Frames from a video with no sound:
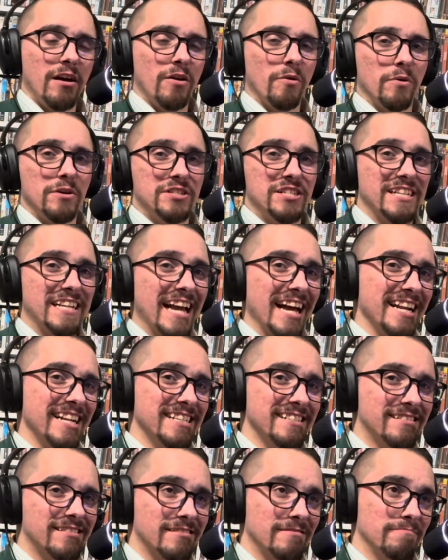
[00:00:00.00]
which again
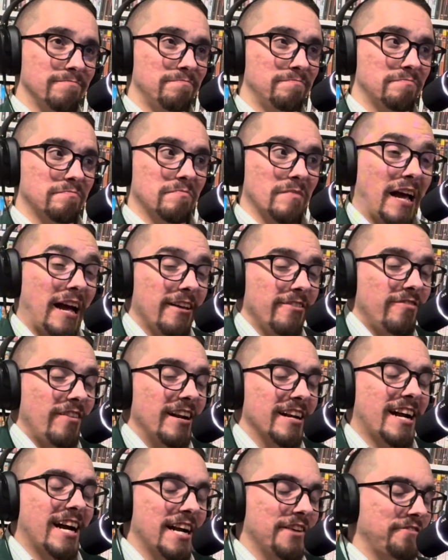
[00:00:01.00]
is, I
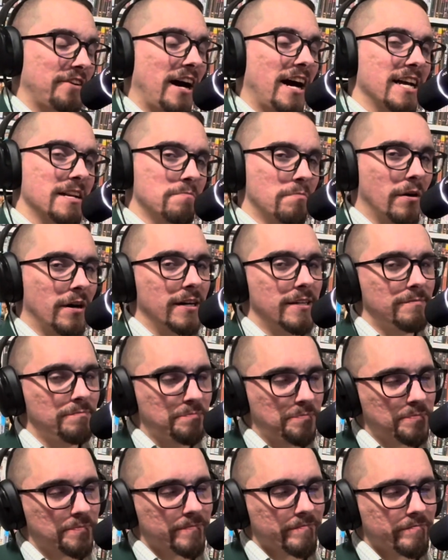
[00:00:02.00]
find kind of odd, but
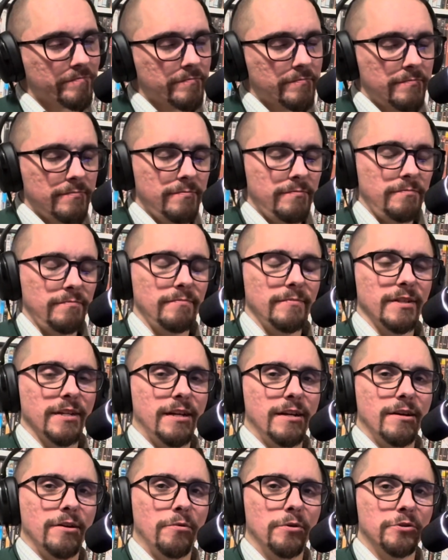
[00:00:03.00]

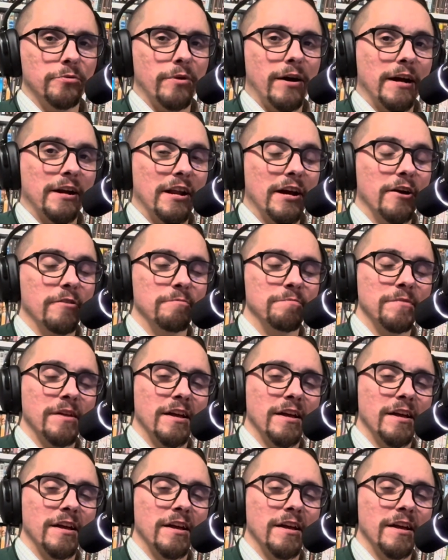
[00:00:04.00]
what do I know?